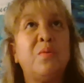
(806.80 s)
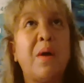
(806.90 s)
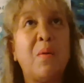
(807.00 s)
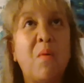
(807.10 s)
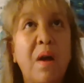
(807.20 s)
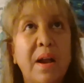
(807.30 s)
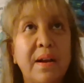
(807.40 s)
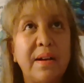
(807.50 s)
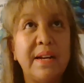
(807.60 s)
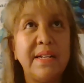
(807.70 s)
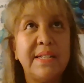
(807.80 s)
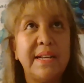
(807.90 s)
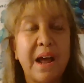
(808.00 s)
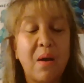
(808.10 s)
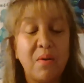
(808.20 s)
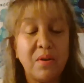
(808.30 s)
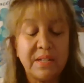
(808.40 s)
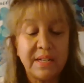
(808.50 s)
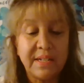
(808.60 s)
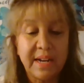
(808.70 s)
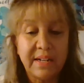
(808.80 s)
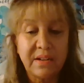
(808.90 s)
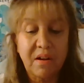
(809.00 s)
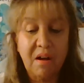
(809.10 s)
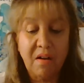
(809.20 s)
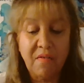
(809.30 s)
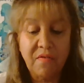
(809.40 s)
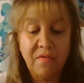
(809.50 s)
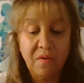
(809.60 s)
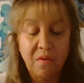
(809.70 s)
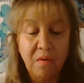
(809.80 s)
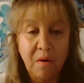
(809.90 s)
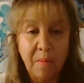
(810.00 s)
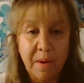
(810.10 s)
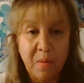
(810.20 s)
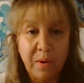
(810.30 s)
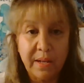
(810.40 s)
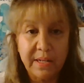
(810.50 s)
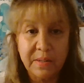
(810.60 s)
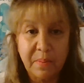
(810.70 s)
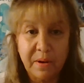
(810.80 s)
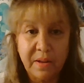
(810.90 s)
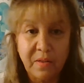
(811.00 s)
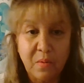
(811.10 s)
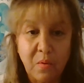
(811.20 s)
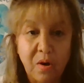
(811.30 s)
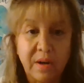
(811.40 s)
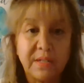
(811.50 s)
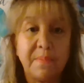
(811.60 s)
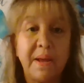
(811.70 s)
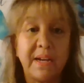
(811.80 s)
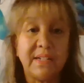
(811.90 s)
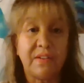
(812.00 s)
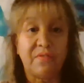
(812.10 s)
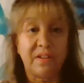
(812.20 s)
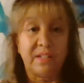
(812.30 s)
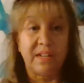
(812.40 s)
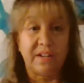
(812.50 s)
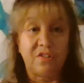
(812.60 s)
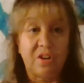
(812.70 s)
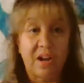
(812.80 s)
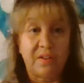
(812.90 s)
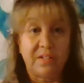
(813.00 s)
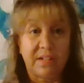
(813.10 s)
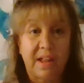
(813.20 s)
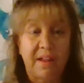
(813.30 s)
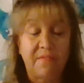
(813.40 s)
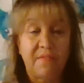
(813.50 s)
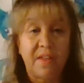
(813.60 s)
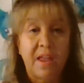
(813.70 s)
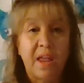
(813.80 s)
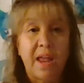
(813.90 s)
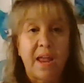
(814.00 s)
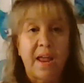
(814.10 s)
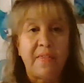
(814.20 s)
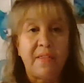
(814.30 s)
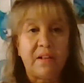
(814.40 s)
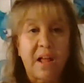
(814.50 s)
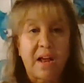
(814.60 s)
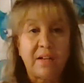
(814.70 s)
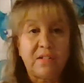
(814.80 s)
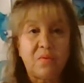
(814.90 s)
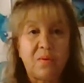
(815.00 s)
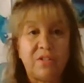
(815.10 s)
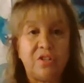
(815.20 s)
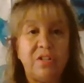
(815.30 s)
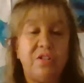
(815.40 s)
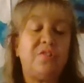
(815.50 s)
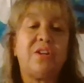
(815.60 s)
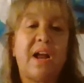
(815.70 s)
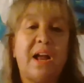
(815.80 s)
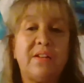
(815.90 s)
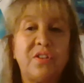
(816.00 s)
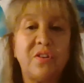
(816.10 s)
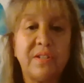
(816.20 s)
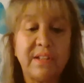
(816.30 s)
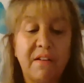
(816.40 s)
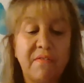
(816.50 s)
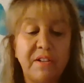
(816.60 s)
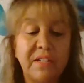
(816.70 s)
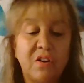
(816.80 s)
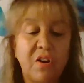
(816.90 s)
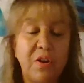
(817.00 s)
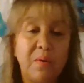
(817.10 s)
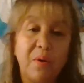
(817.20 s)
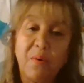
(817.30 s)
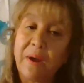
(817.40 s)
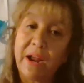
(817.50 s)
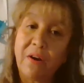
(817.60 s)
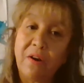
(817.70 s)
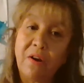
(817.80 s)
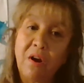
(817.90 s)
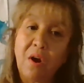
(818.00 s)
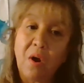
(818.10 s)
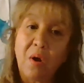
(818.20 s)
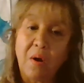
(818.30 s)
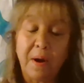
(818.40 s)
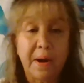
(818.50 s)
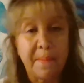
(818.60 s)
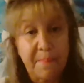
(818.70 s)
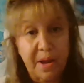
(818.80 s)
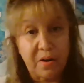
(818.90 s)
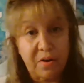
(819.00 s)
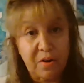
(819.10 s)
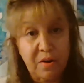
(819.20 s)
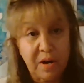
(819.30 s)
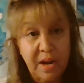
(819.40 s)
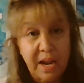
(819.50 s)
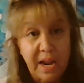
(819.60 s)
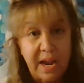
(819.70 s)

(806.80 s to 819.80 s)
do I want easy hours and days off, or am I willing to put in the work to make a difference in a child's life? And the last question you should ask yourself is, are you a creator or a competitor?